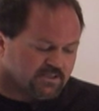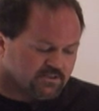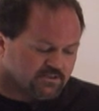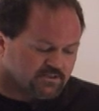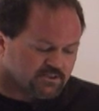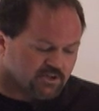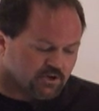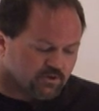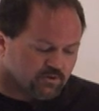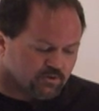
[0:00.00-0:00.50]

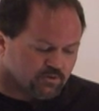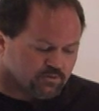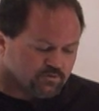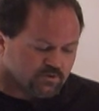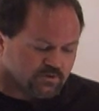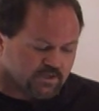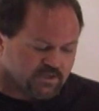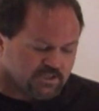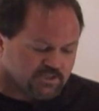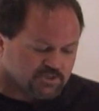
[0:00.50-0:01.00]
So
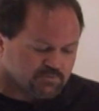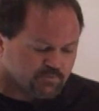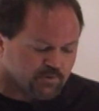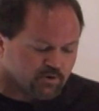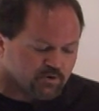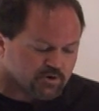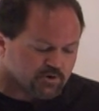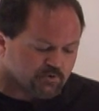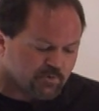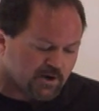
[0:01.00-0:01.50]
he
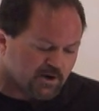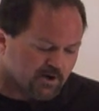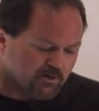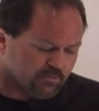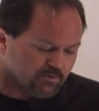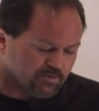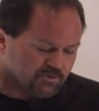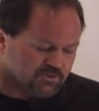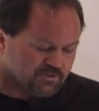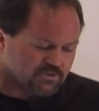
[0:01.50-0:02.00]
spoke a
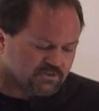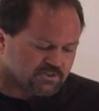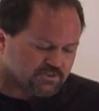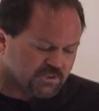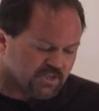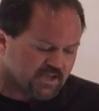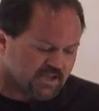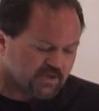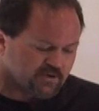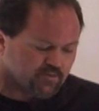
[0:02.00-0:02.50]
parable,
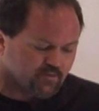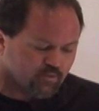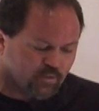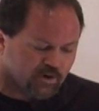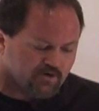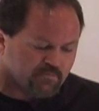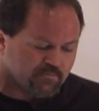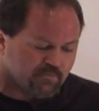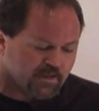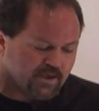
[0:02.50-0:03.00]
saying,
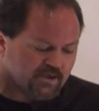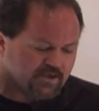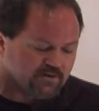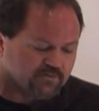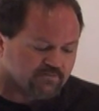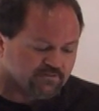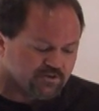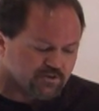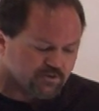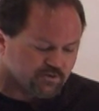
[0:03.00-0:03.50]
what man
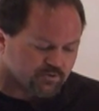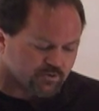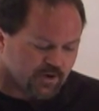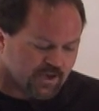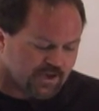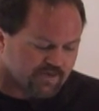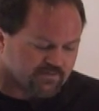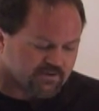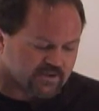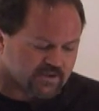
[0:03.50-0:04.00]
of you,
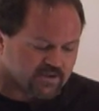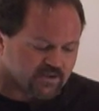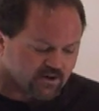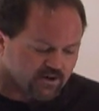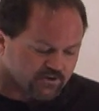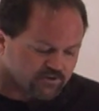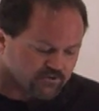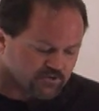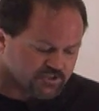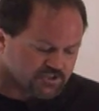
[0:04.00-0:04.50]
having
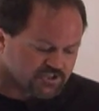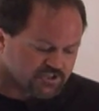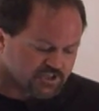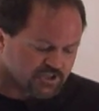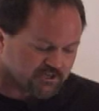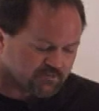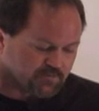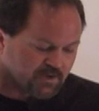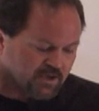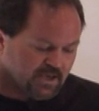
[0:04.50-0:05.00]
100
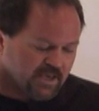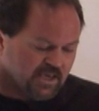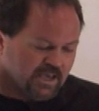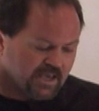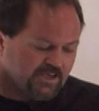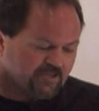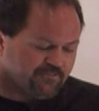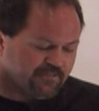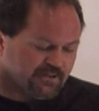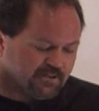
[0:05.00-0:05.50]
sheep,
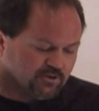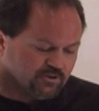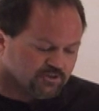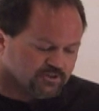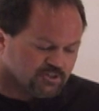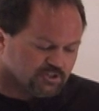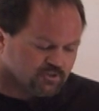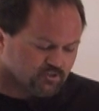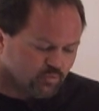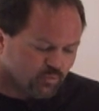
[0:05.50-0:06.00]
if he
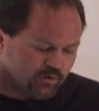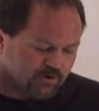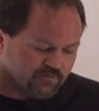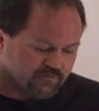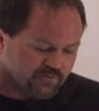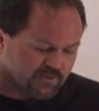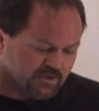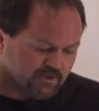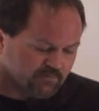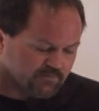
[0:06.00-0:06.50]
loses one
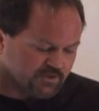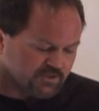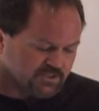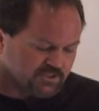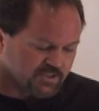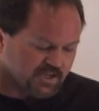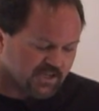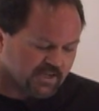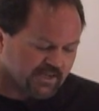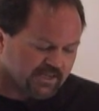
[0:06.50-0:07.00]
of them, does
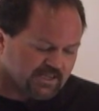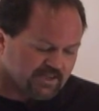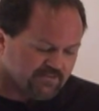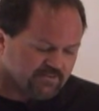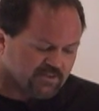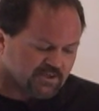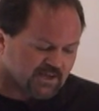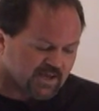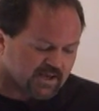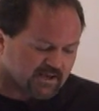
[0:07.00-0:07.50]
not leave
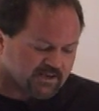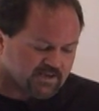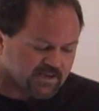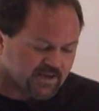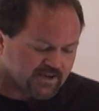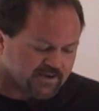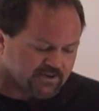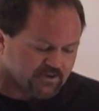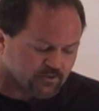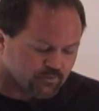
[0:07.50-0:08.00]
the
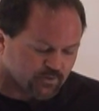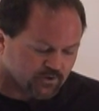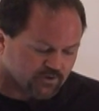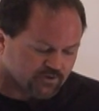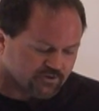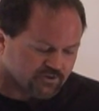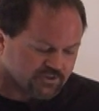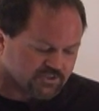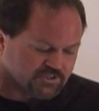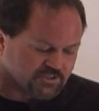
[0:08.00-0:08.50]
99 in the
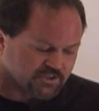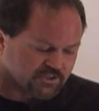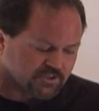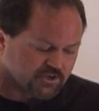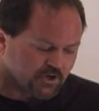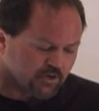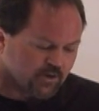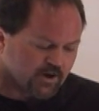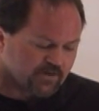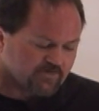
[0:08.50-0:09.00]
wilderness and
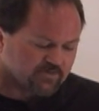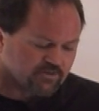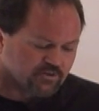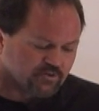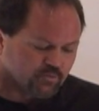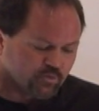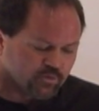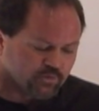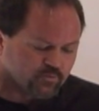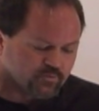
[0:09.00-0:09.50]
go after the
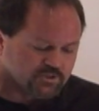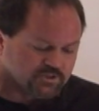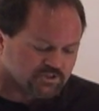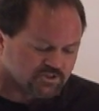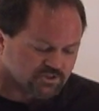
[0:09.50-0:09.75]
one which